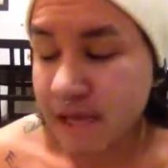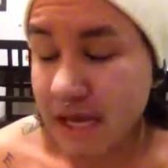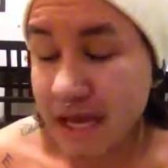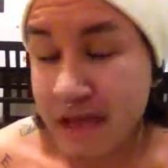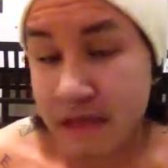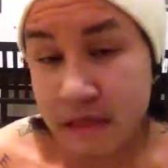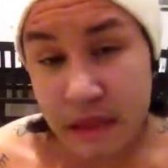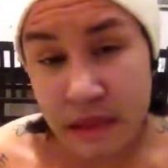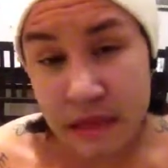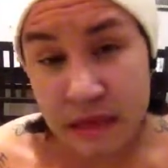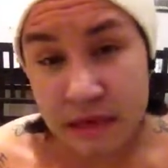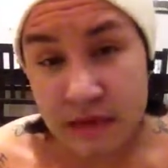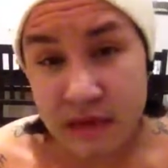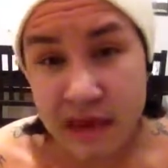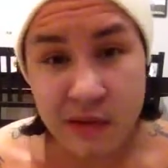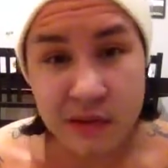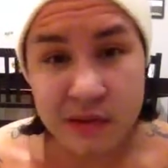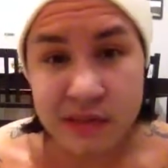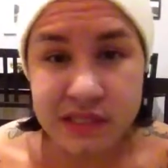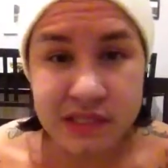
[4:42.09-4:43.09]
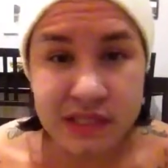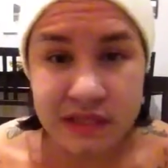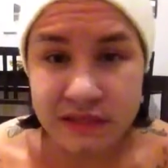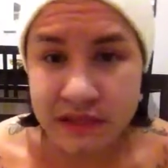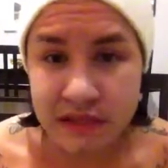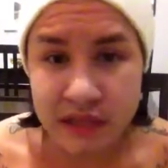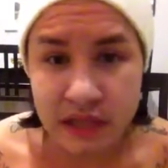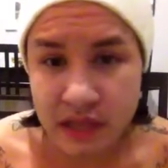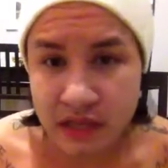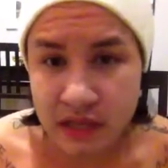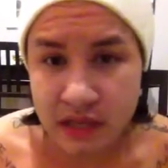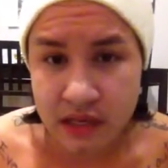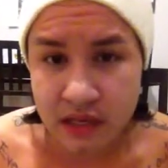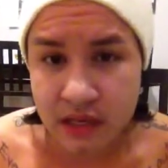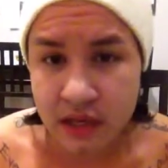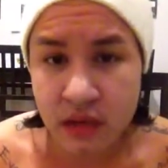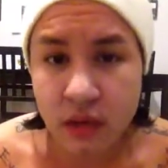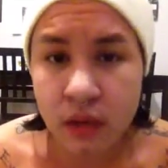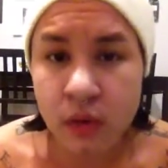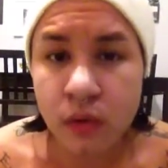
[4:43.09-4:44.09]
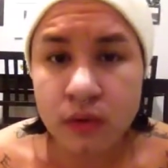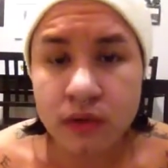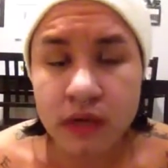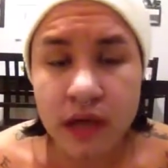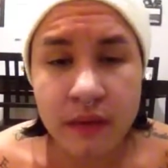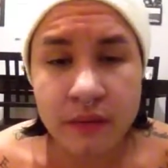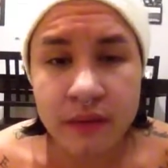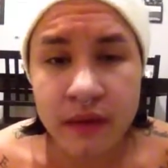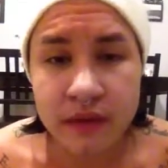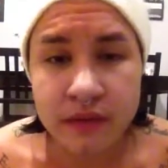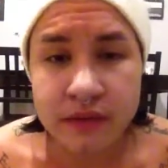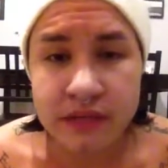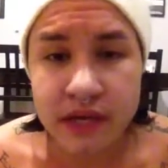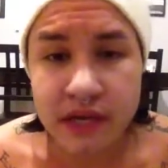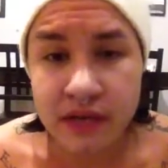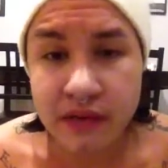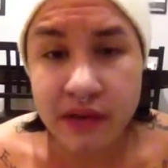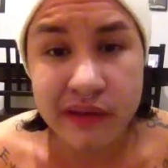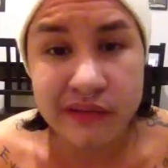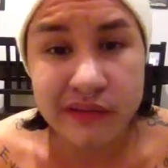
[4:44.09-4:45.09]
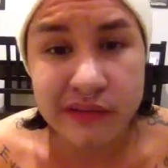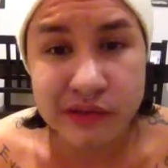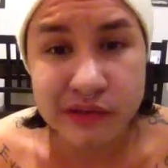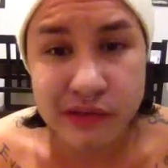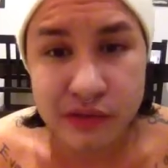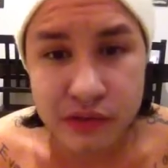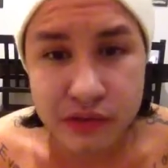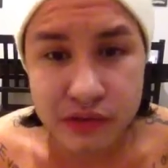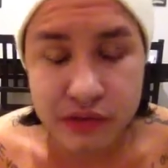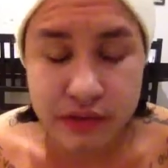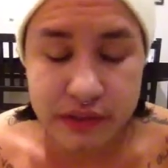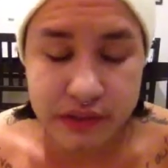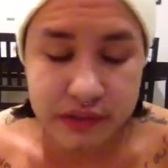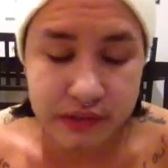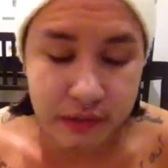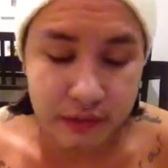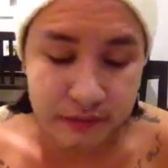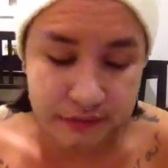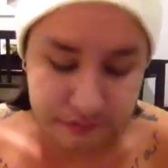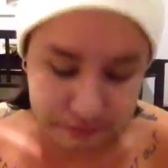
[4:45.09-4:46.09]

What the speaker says: and then that wasn't even, like, the whole time that I was getting ready for surgery. So